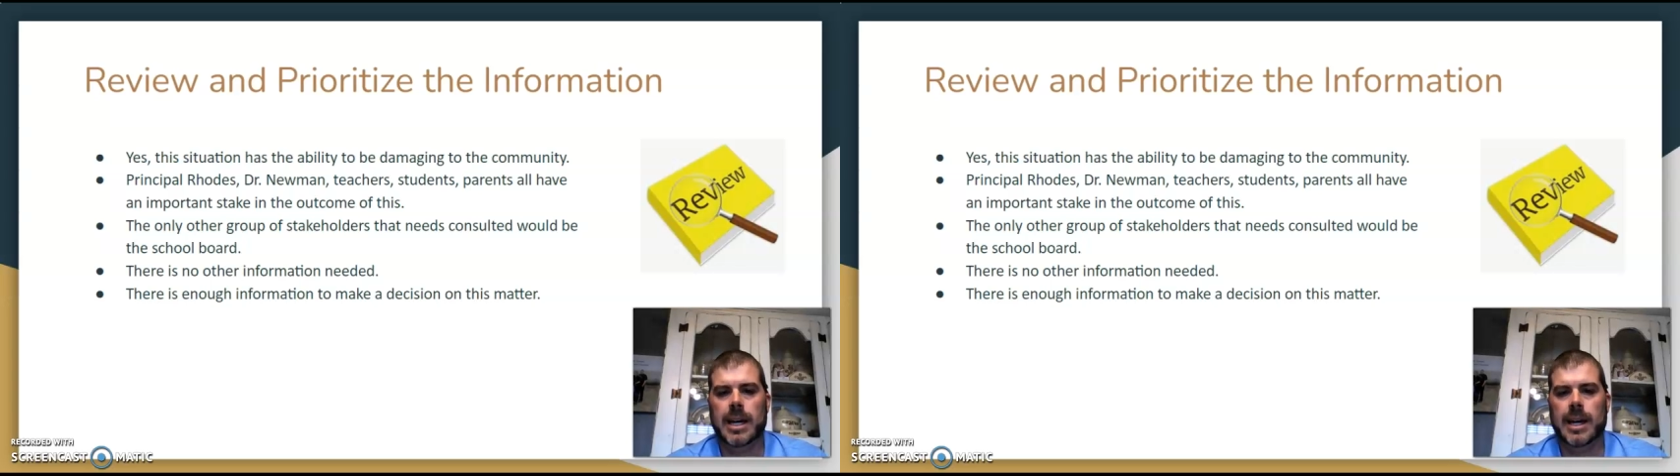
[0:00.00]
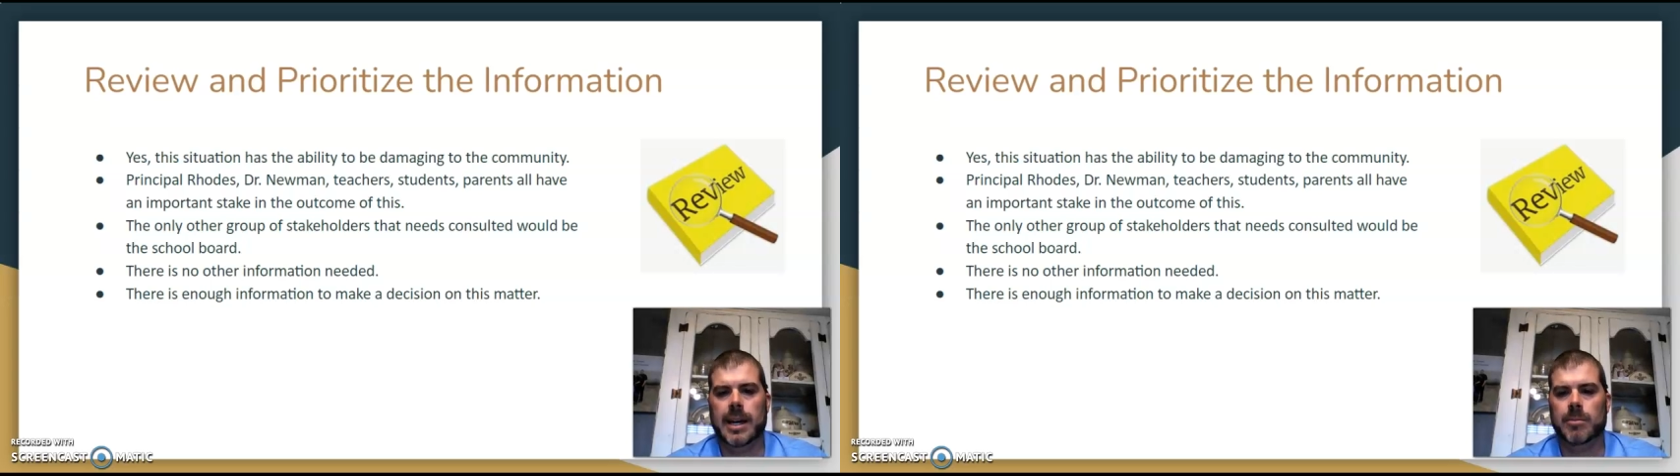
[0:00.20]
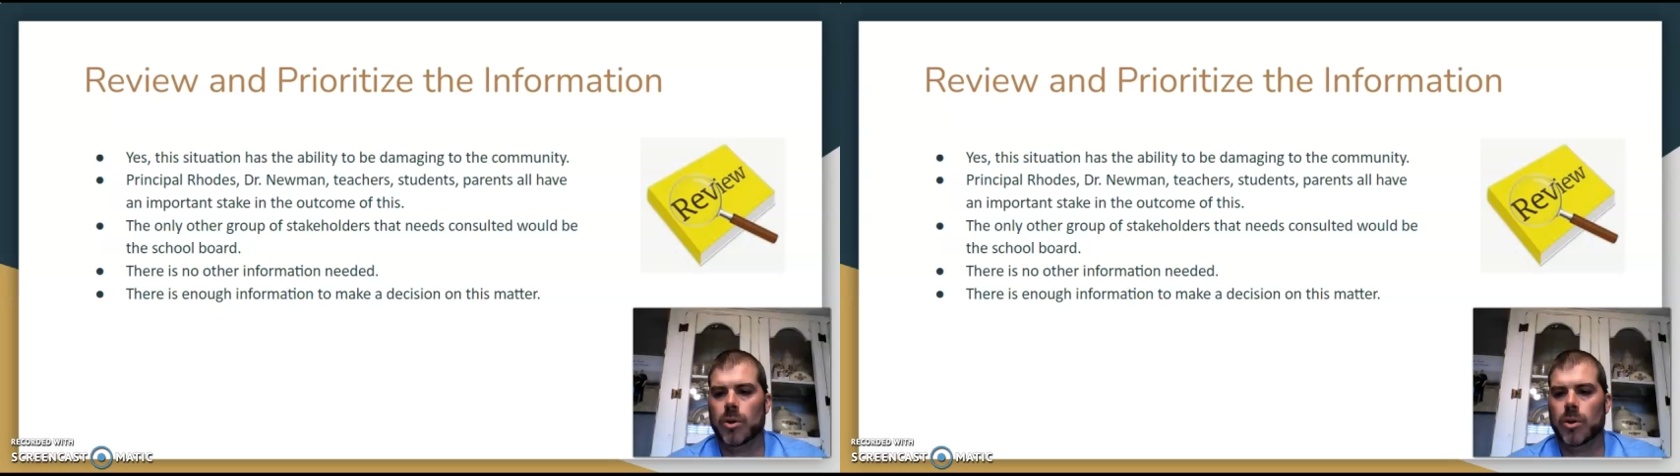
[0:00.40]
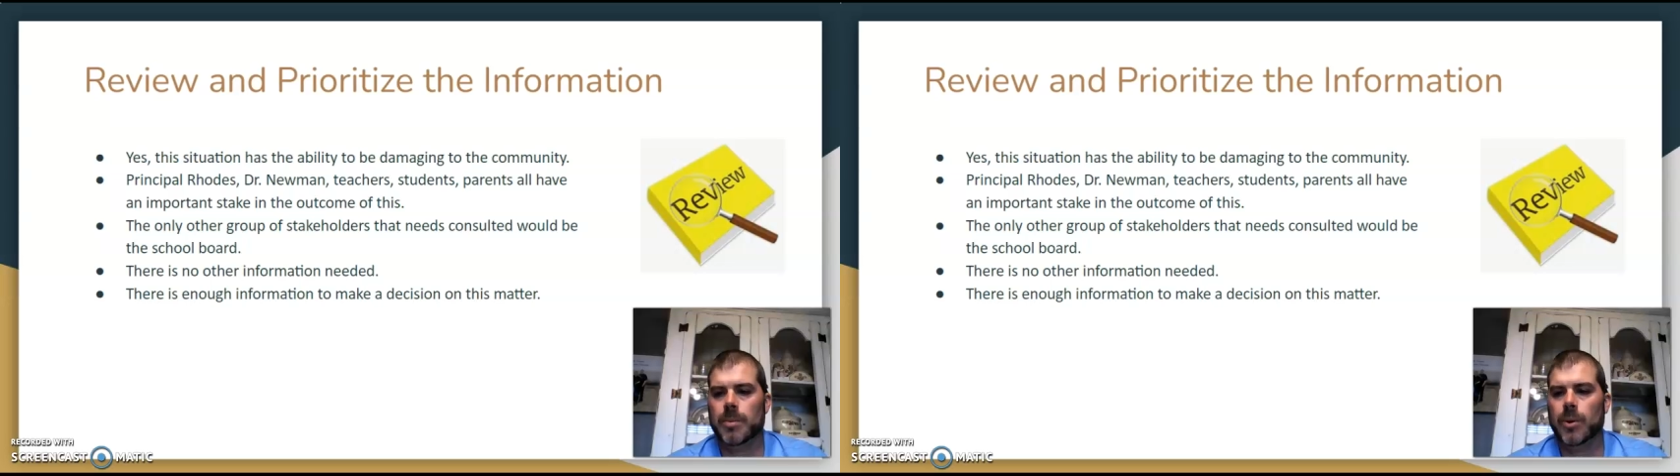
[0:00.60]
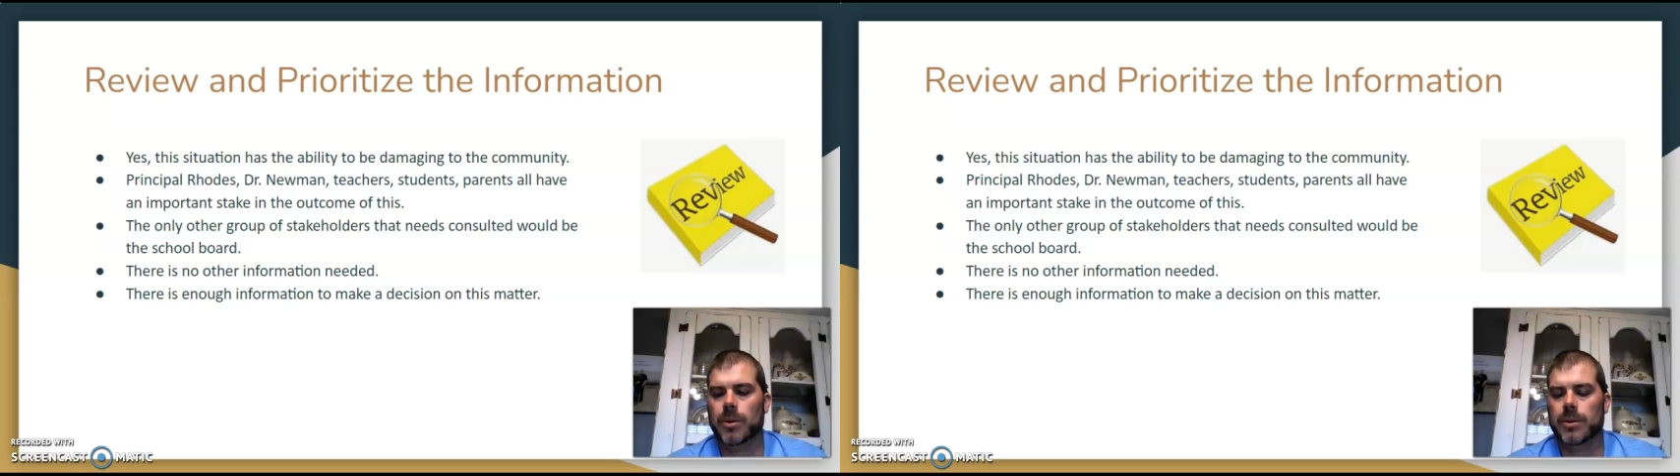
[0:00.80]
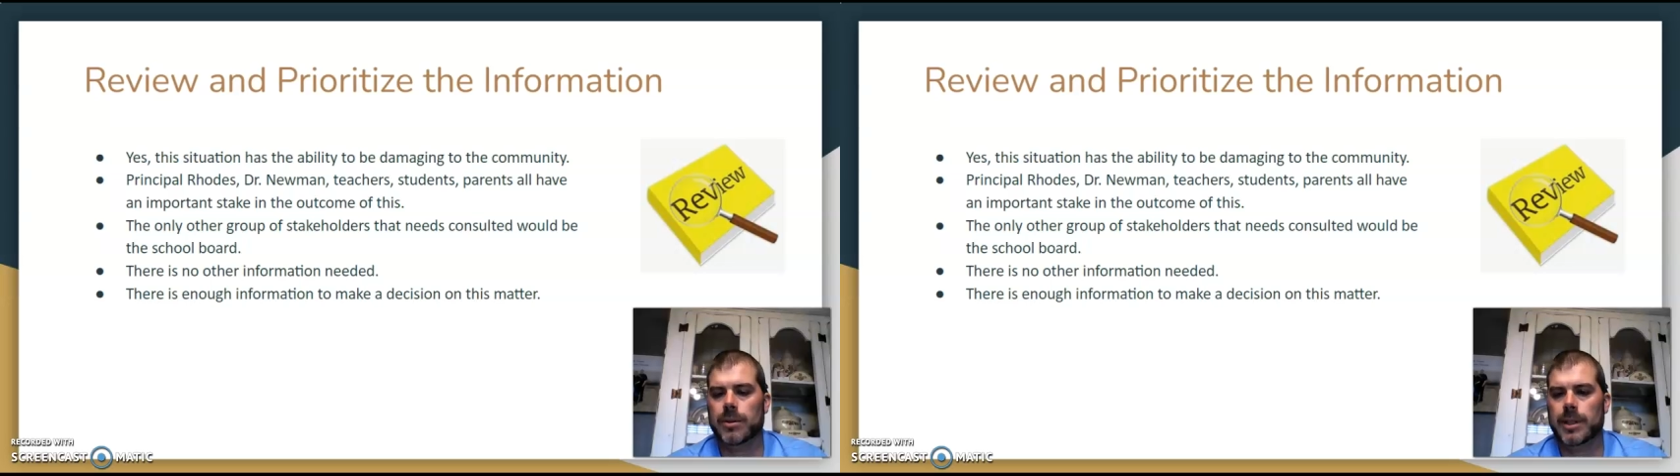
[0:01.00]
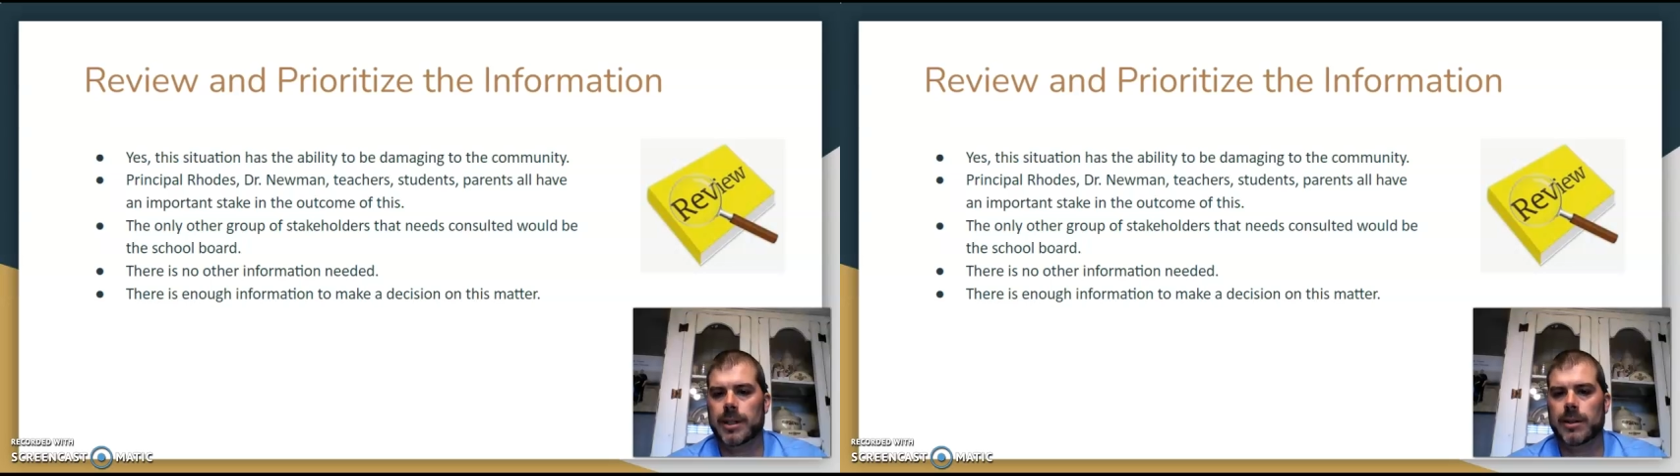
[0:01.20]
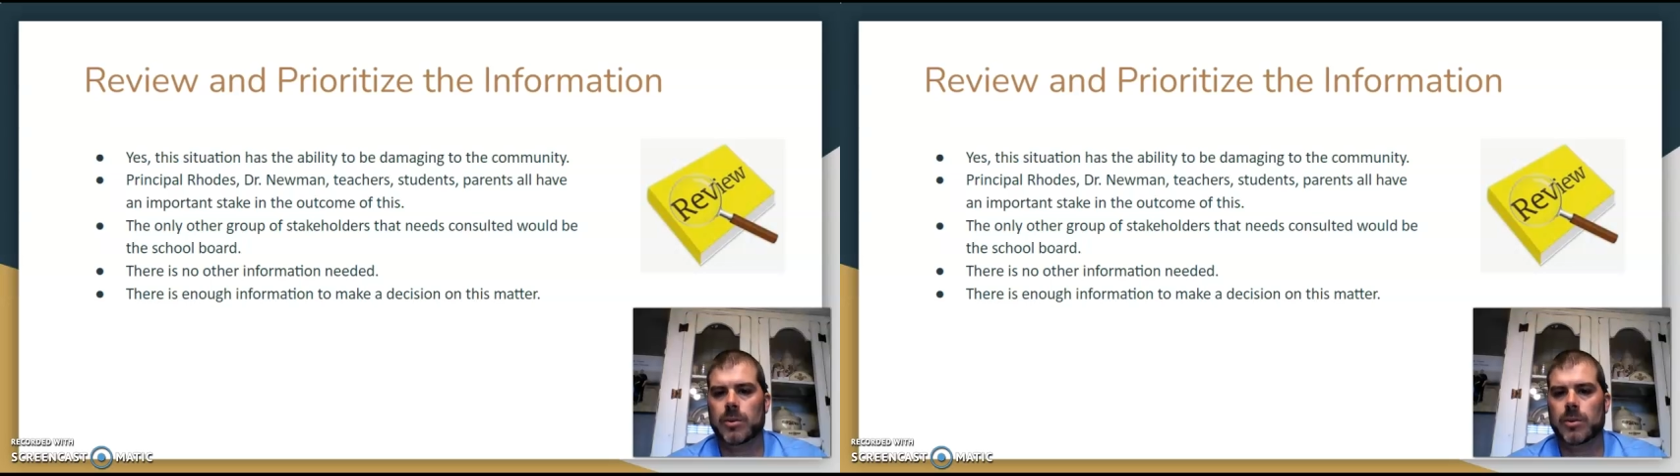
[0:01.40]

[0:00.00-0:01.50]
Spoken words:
and more importantly,